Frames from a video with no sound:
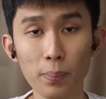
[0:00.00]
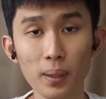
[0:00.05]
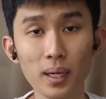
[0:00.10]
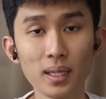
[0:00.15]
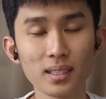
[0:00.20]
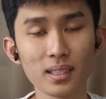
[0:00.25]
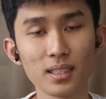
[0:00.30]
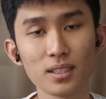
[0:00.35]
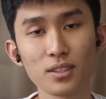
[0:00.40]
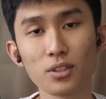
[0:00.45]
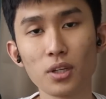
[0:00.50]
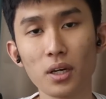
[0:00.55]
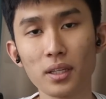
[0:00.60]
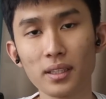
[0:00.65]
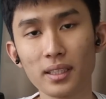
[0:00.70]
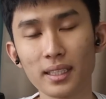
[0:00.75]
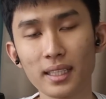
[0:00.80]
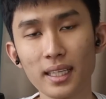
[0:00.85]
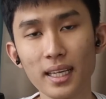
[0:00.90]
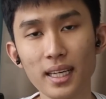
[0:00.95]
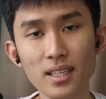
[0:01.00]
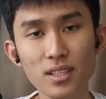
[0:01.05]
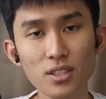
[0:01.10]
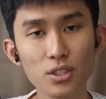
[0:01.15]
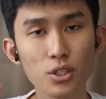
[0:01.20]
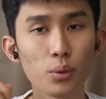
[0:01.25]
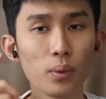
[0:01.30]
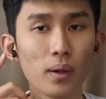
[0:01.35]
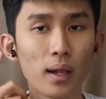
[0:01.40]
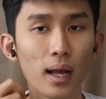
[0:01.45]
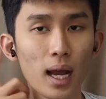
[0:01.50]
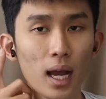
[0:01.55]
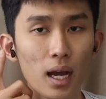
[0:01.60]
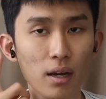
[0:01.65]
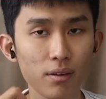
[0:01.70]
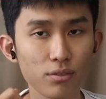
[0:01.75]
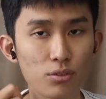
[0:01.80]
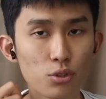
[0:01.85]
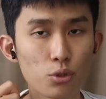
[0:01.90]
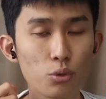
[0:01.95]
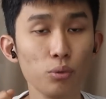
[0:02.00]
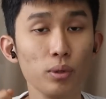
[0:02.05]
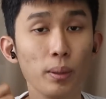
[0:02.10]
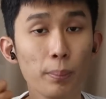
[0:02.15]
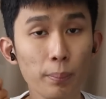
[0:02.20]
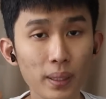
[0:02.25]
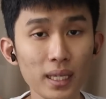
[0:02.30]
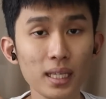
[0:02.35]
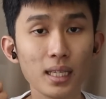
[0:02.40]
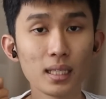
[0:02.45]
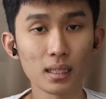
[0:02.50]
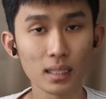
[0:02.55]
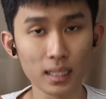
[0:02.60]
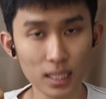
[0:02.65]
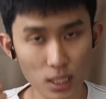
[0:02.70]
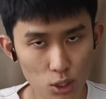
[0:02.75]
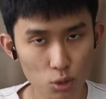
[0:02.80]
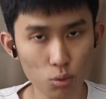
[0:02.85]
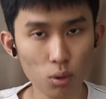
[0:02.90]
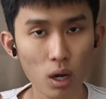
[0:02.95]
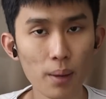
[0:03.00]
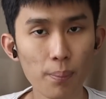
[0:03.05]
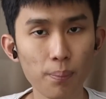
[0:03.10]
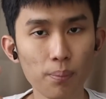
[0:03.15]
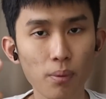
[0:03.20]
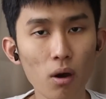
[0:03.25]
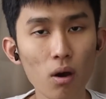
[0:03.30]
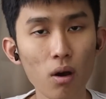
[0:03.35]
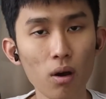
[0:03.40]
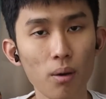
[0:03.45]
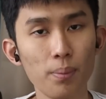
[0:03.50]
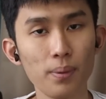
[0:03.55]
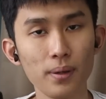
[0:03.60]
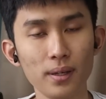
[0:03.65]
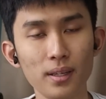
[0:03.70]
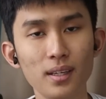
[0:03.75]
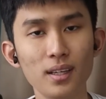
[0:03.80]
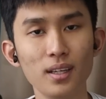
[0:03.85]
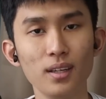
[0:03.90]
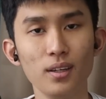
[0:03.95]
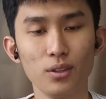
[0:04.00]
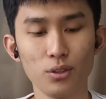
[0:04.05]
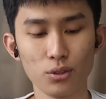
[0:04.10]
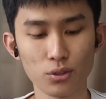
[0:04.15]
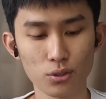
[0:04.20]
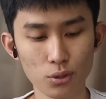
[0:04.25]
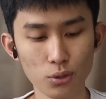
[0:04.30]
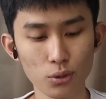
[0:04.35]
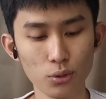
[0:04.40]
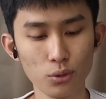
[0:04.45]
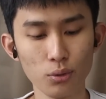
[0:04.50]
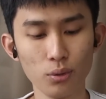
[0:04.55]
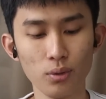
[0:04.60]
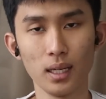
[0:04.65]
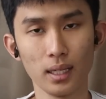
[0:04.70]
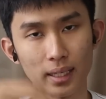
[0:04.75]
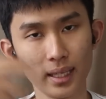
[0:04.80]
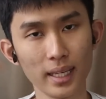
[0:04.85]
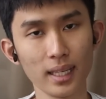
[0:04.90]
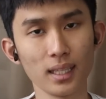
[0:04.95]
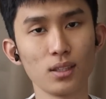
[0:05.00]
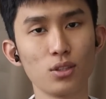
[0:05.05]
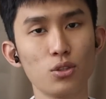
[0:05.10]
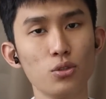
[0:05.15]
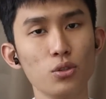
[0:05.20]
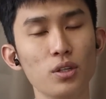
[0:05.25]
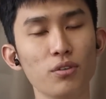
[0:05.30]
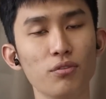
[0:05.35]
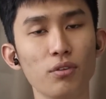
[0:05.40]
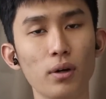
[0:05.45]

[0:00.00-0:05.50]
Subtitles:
But it's not the case. You will have to repeatedly swipe up to get to the